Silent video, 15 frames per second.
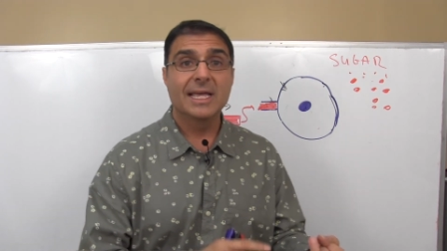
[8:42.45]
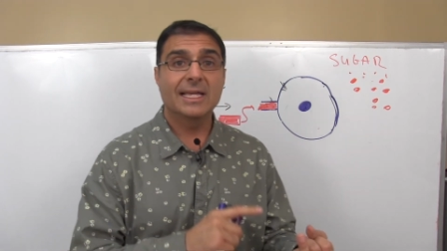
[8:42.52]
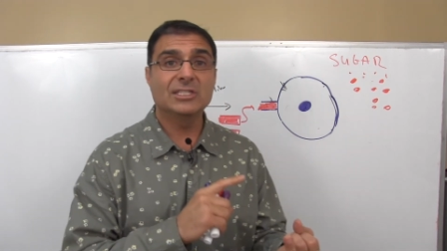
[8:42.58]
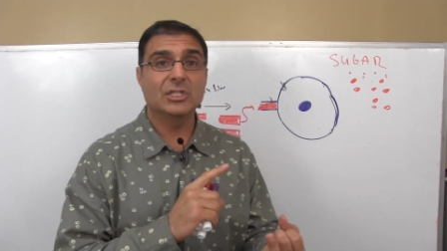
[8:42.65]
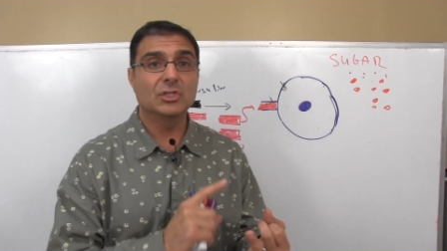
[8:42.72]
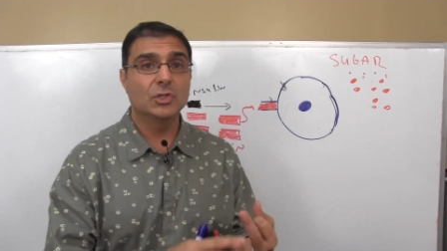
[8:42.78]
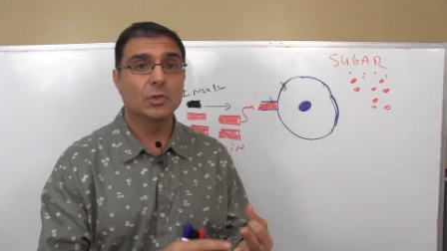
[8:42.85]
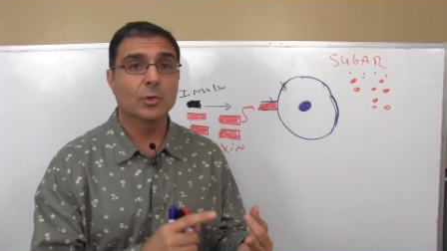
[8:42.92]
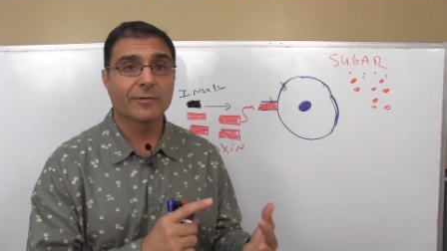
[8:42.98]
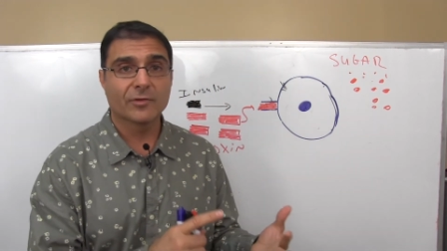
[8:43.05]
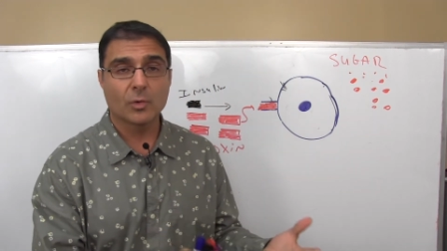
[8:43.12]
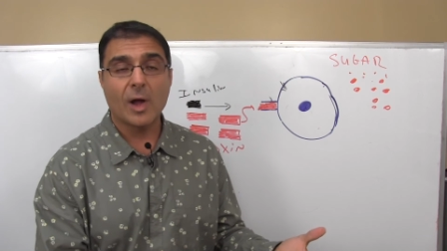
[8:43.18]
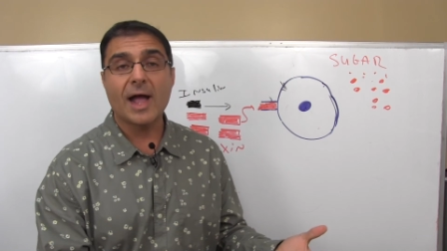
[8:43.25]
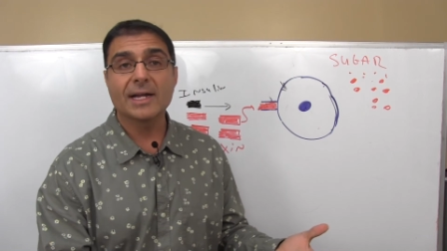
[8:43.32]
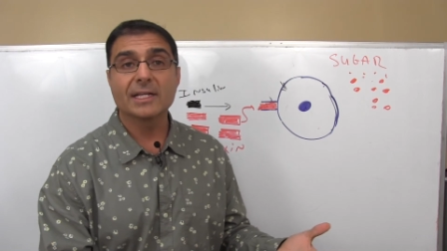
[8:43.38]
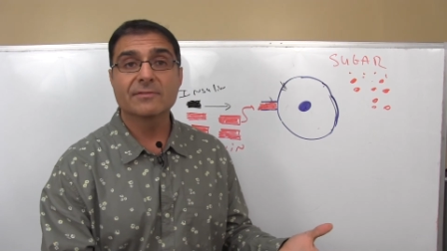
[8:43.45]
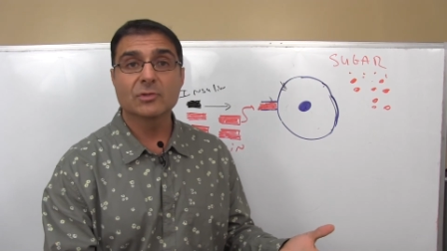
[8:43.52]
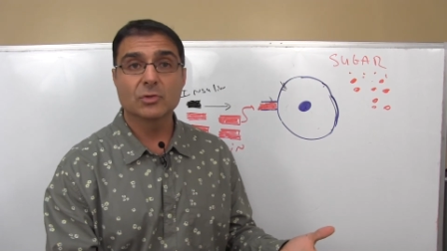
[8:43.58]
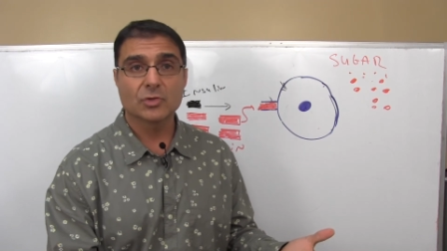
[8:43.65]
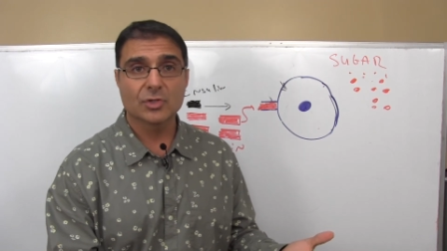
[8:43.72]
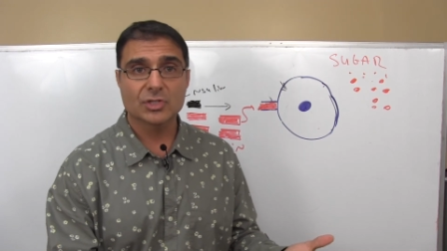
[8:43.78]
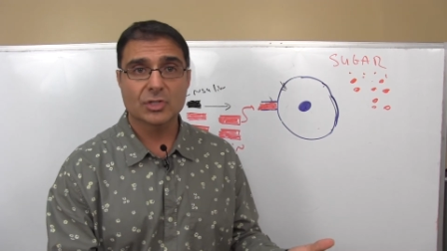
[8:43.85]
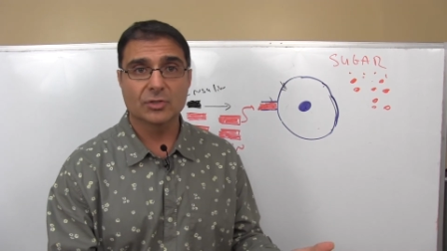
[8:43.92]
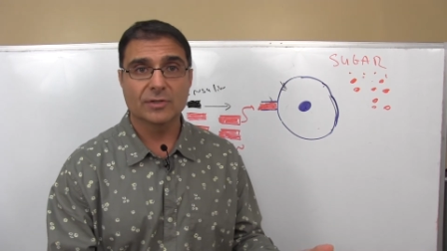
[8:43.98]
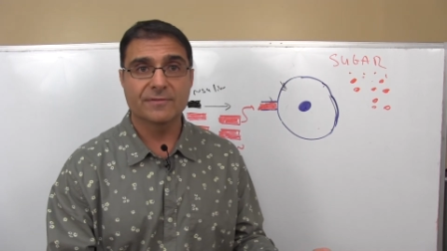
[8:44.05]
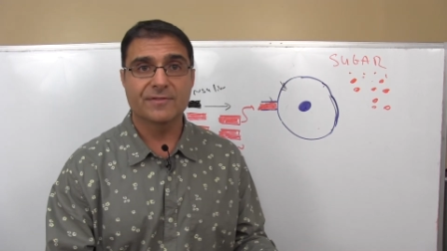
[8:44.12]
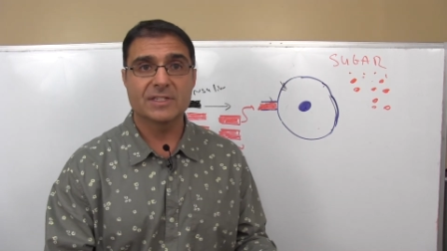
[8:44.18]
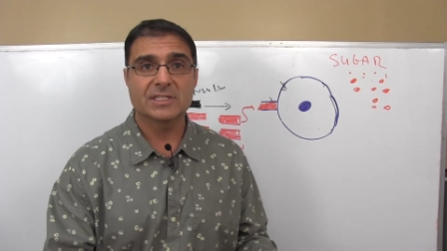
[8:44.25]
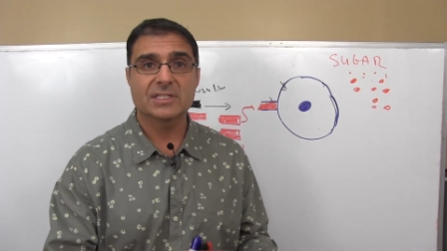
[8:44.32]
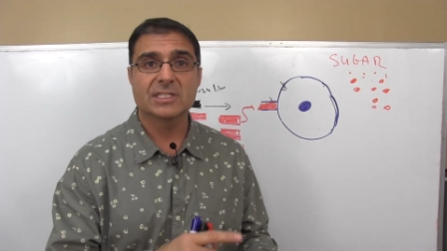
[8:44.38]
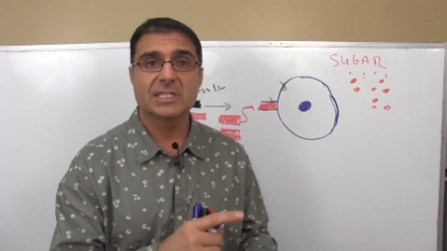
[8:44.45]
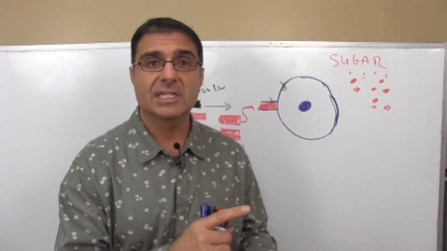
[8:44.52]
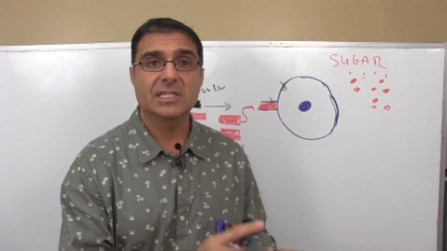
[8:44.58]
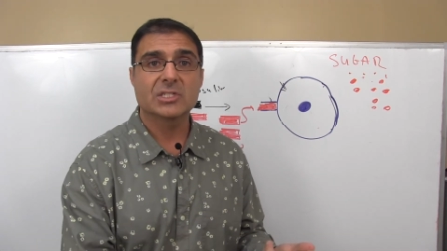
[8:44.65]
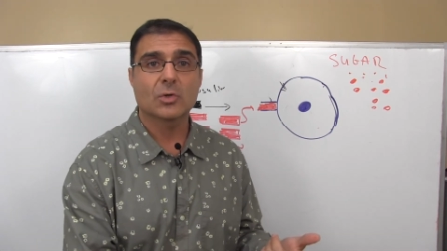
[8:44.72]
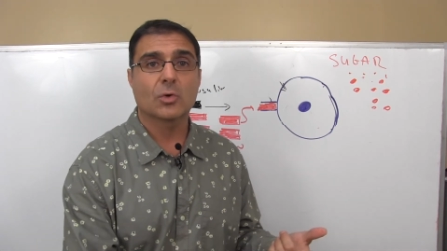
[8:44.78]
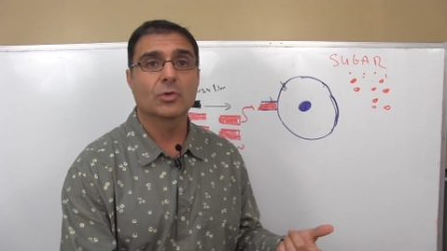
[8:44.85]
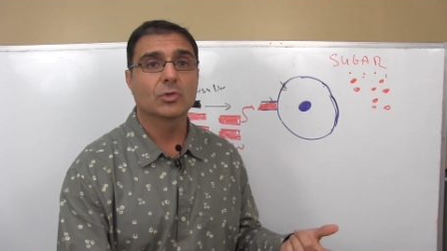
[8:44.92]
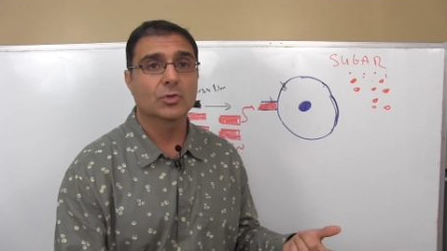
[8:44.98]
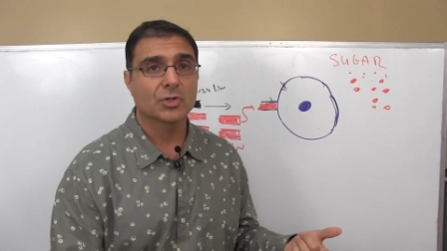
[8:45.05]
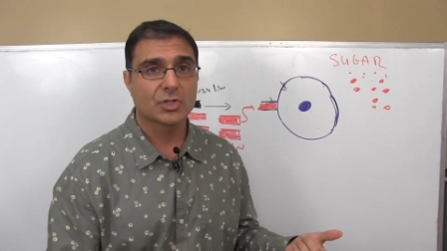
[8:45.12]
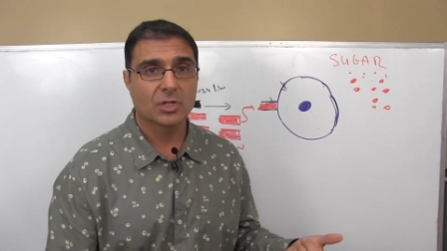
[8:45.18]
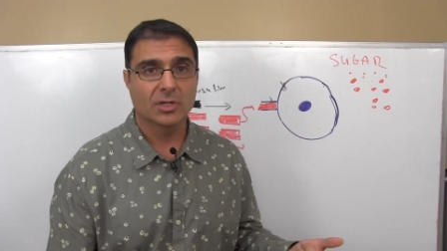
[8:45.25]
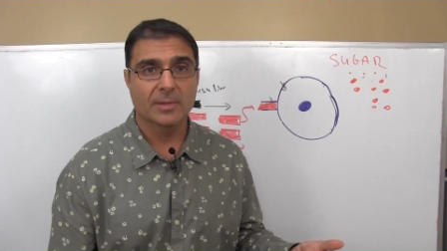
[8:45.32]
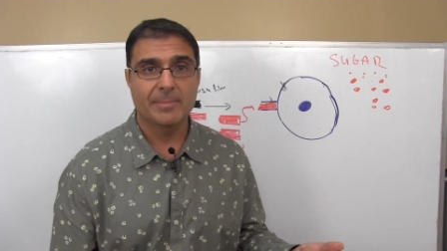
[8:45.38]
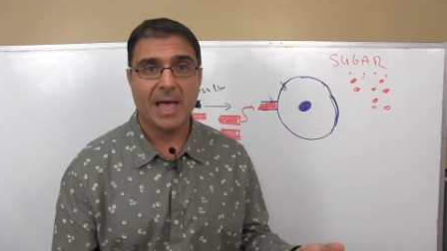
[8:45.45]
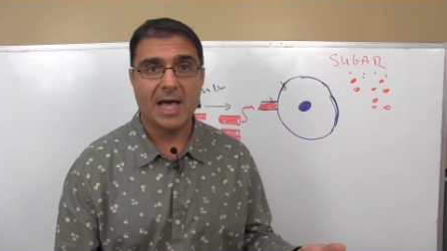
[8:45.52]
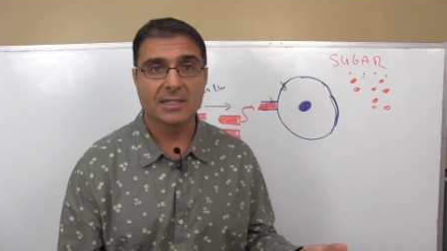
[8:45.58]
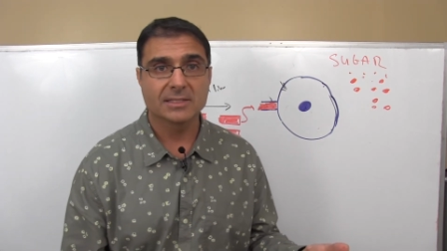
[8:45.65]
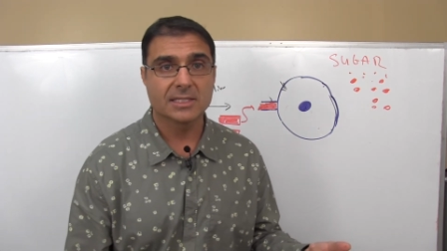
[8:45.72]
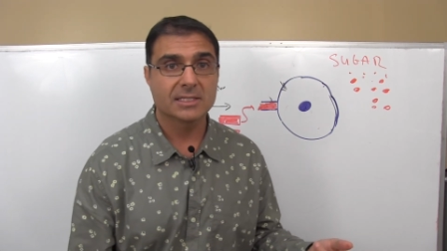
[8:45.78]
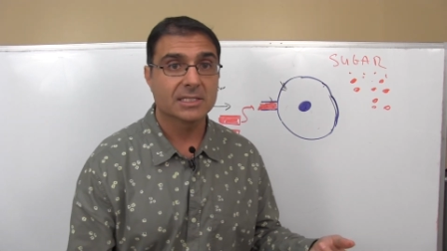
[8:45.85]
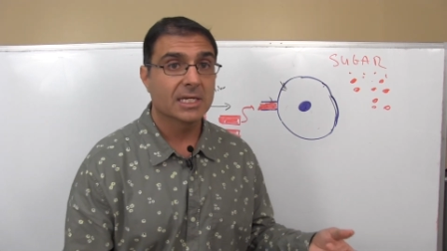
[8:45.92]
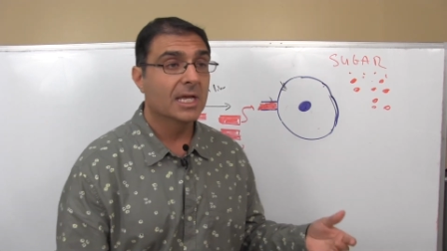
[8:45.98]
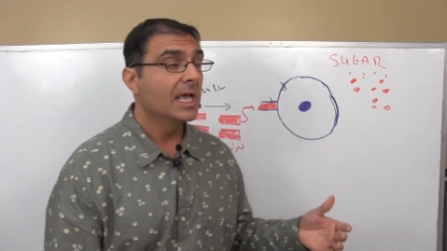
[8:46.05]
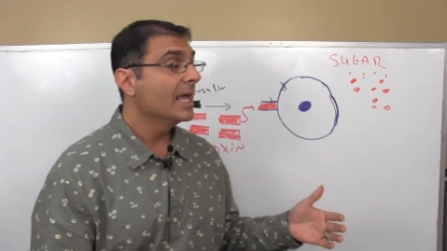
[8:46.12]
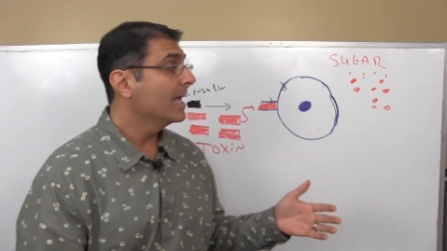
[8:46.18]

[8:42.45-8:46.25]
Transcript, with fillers: Is it due to a variety of nutritional inefficiencies or nutritional imbalances?